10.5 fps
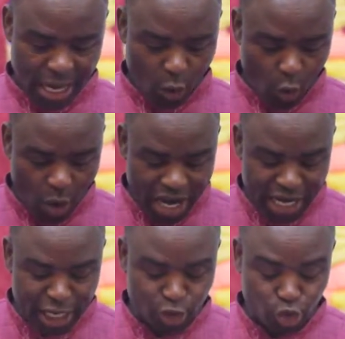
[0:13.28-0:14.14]

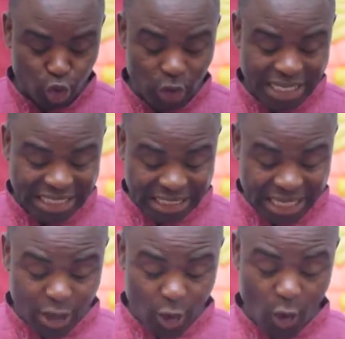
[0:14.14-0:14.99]
When he drew the
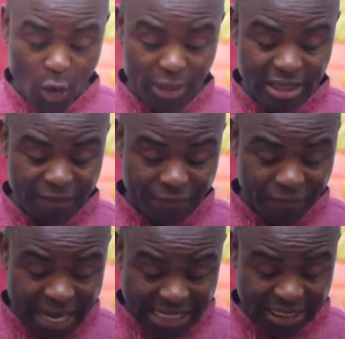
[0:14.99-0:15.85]
circle on the
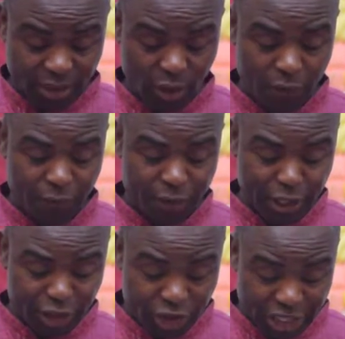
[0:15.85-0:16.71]
face of
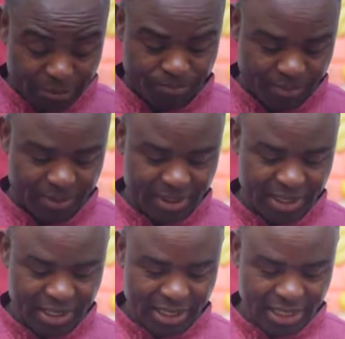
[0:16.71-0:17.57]
the deep,
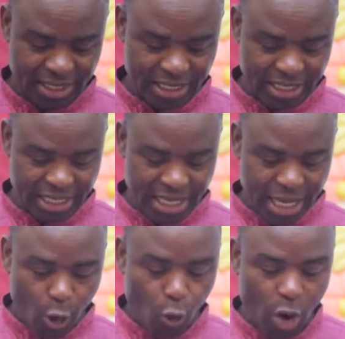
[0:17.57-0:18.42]

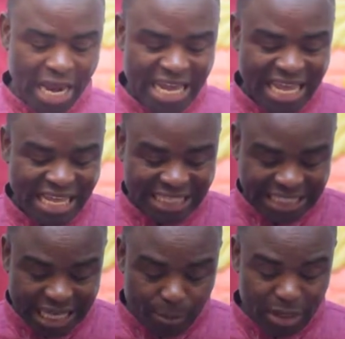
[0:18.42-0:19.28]
when he
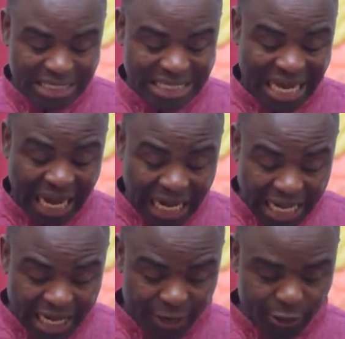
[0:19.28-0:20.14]
established the
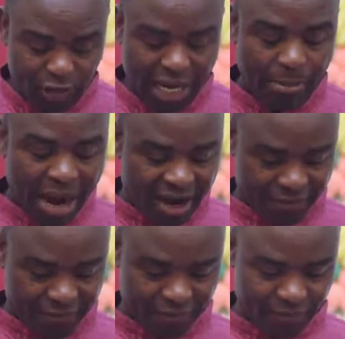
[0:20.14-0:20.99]
clouds
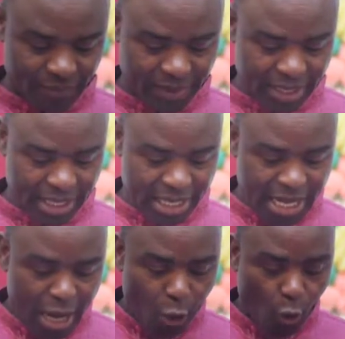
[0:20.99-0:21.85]
above,
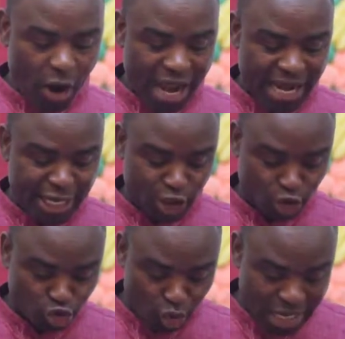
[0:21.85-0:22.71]
when he
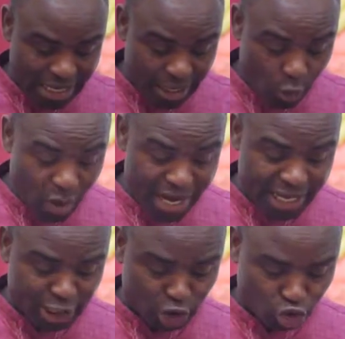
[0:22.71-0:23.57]

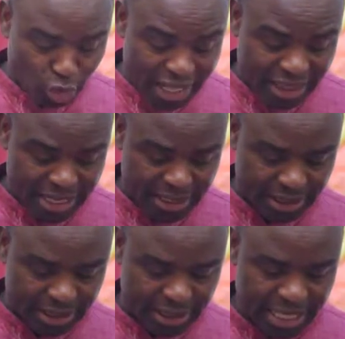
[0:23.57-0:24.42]

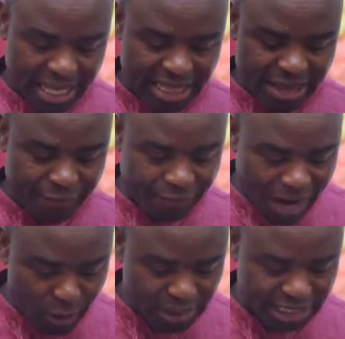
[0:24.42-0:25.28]
strengthened the
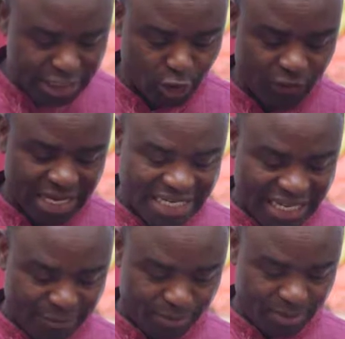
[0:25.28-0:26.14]
fountains of the
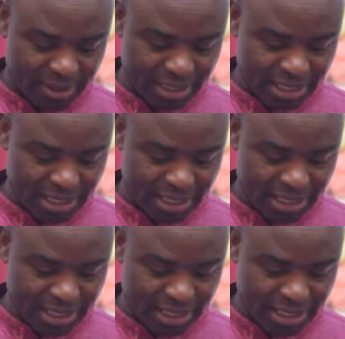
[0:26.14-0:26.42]
deep,